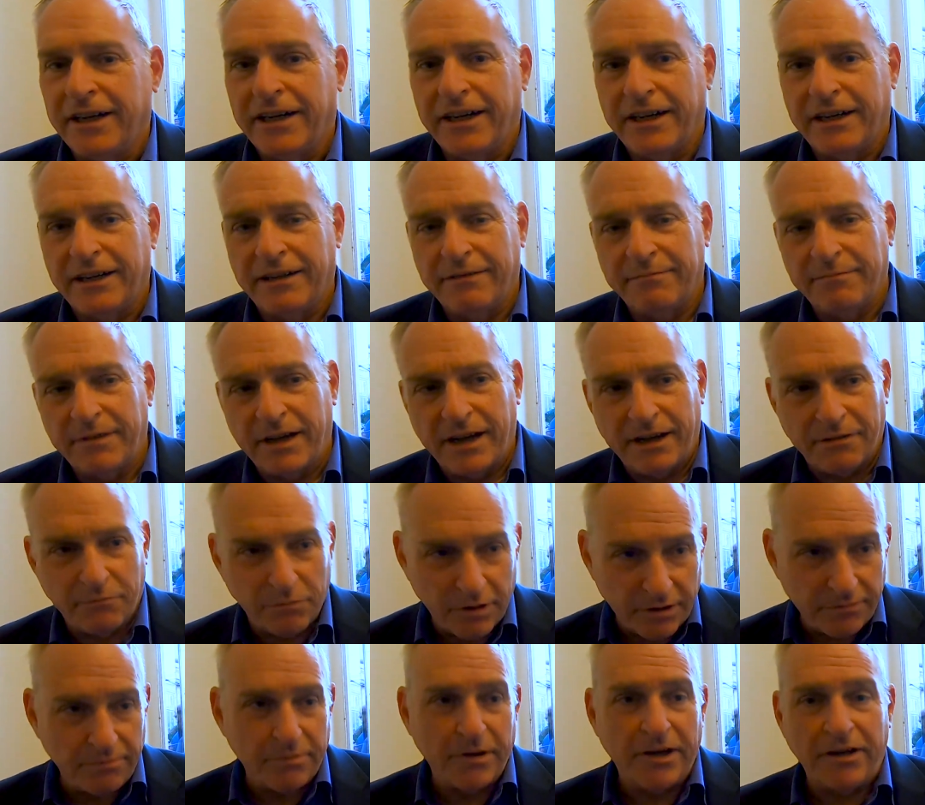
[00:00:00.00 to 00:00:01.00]
And
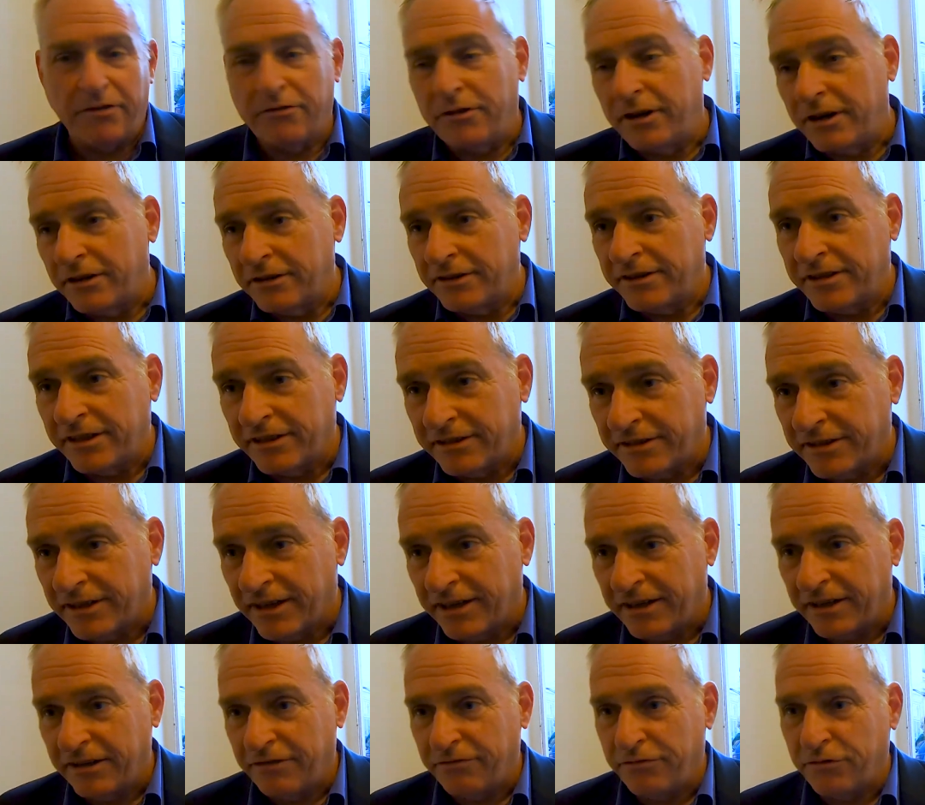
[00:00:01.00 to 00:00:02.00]
we've been around since
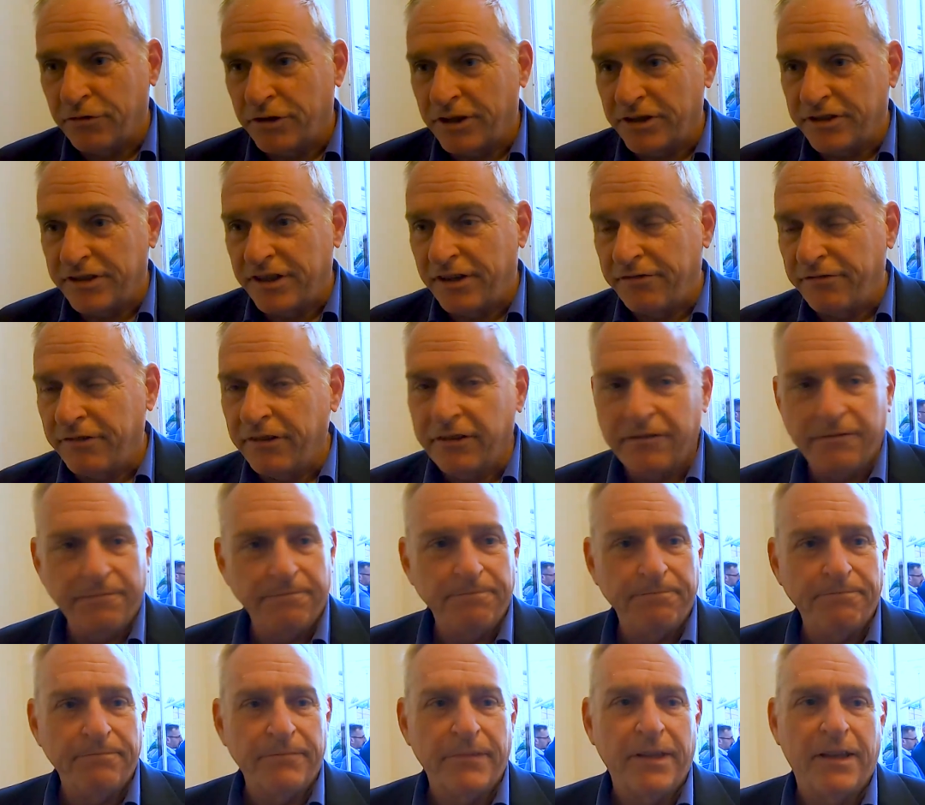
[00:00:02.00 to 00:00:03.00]
1947.
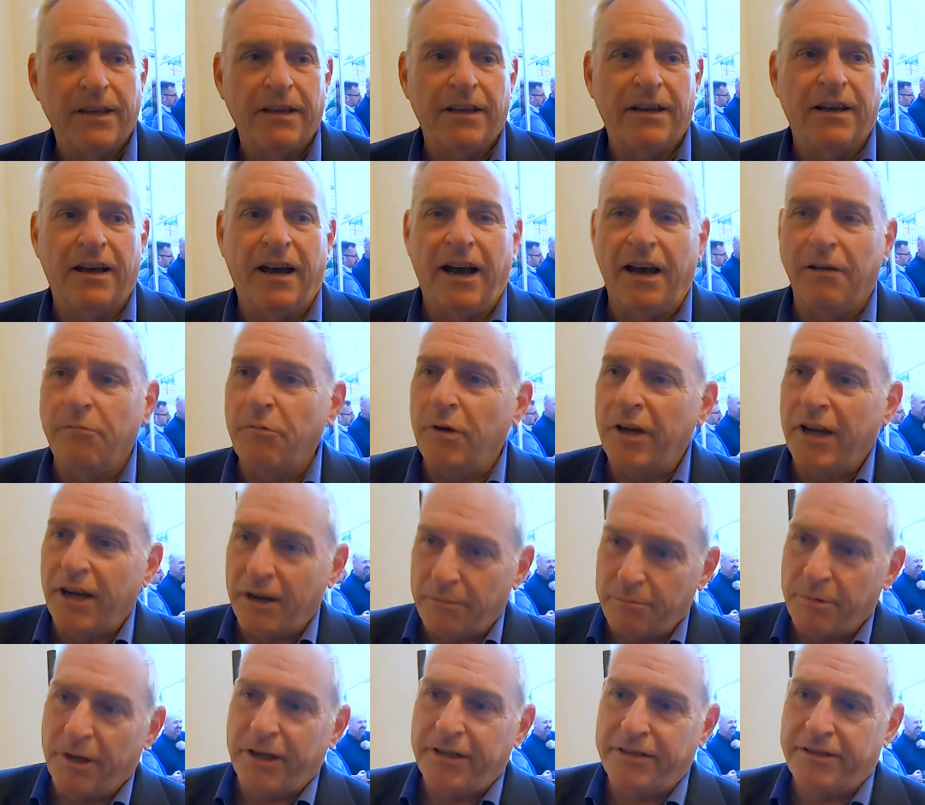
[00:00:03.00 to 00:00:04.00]
And we
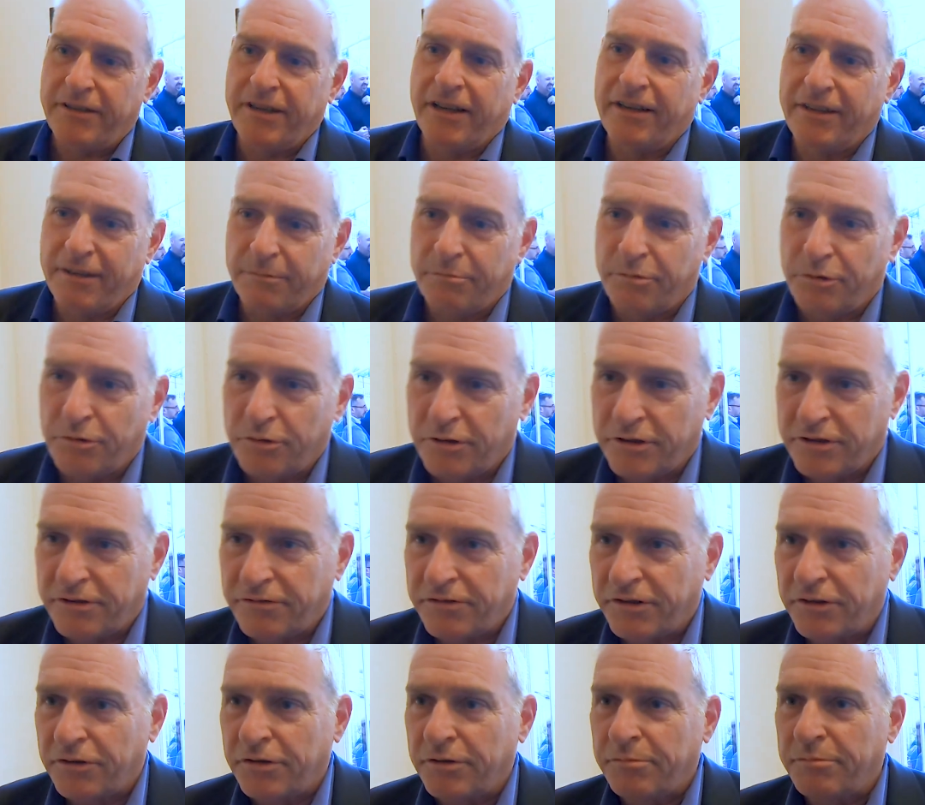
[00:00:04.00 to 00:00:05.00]
are based at the Brewers
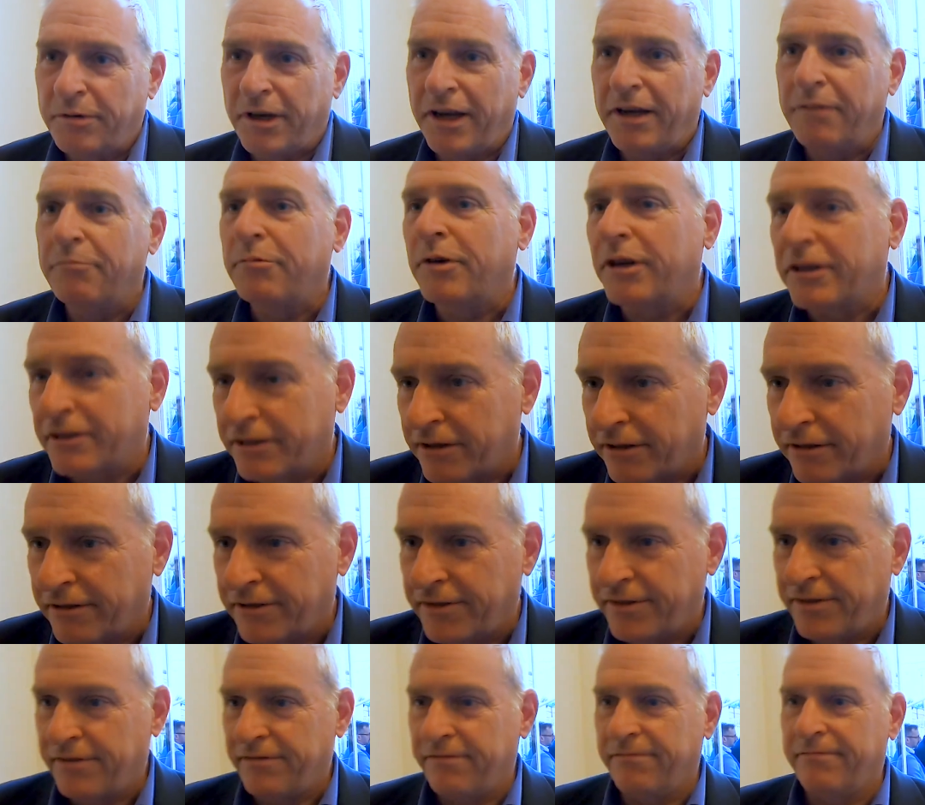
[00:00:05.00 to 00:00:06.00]
of Europe in
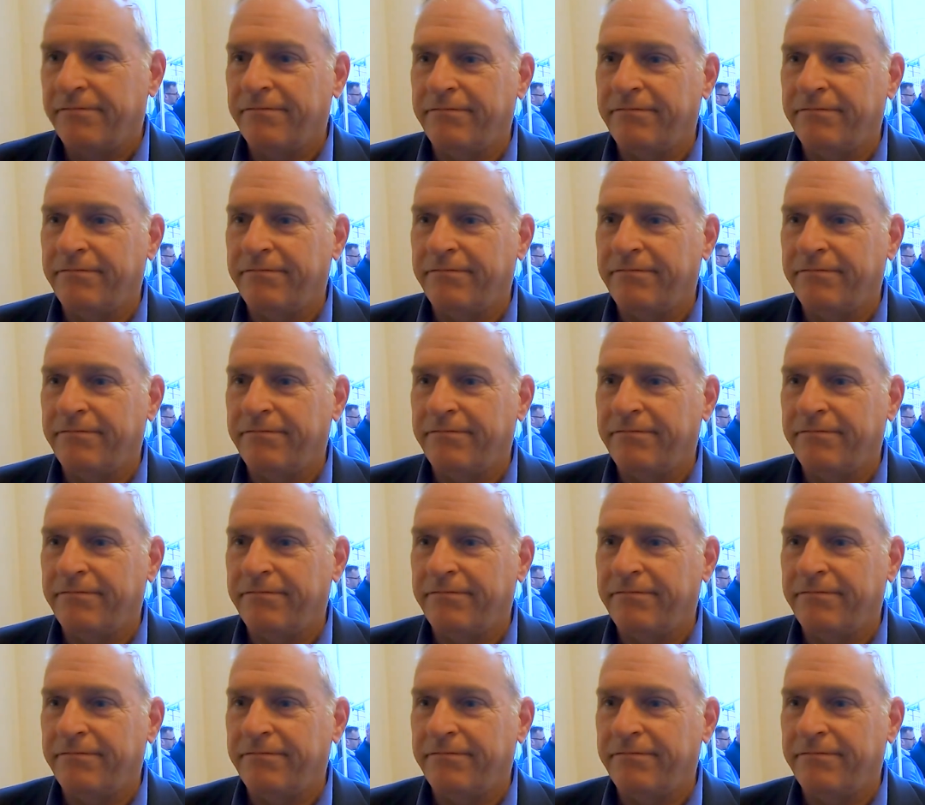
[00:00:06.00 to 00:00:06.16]
Brussels.